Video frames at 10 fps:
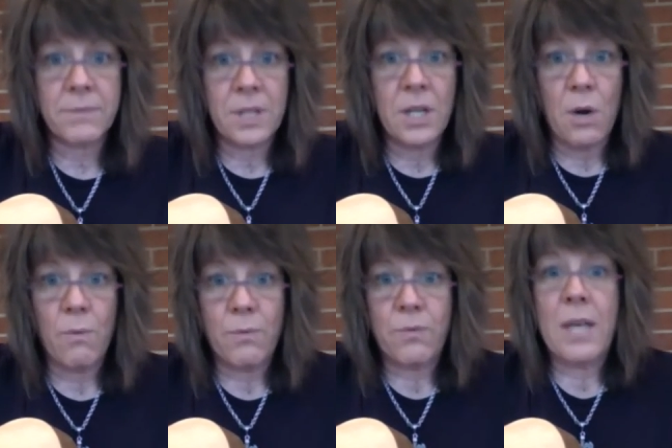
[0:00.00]
you
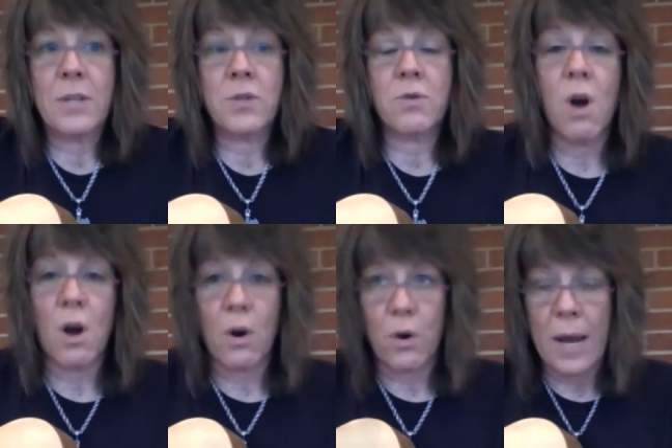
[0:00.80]
know, that
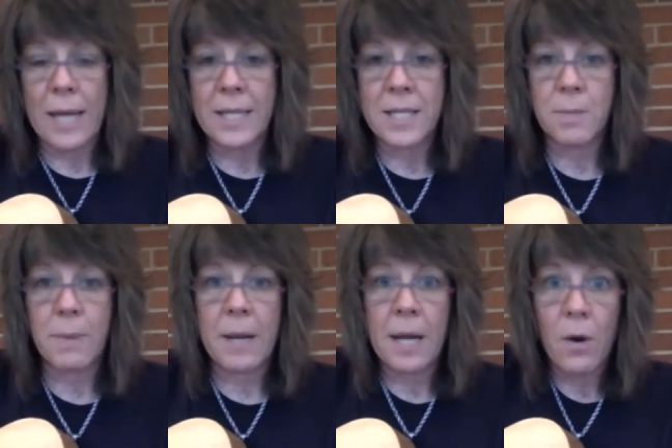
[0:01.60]
strong or you're anticipating,